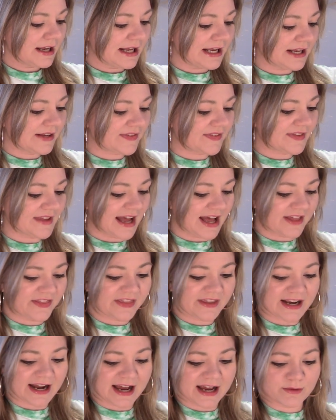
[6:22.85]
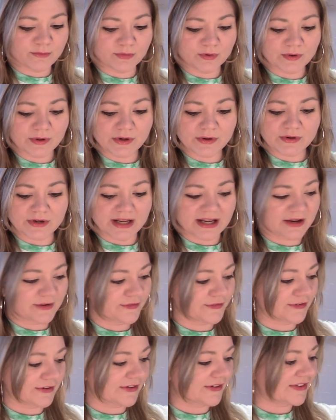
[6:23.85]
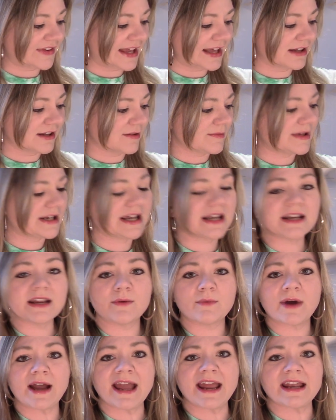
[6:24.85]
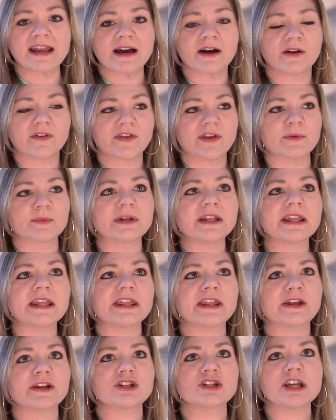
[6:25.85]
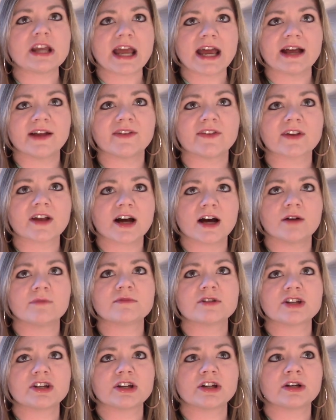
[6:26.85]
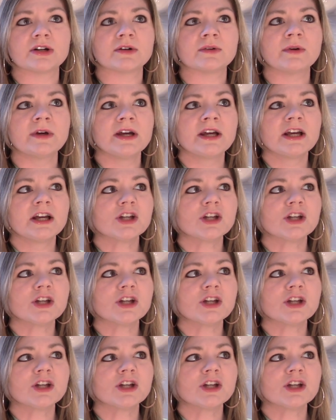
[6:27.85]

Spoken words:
it's not that I'm rooting for Salem in any way now, because I really think she has come to,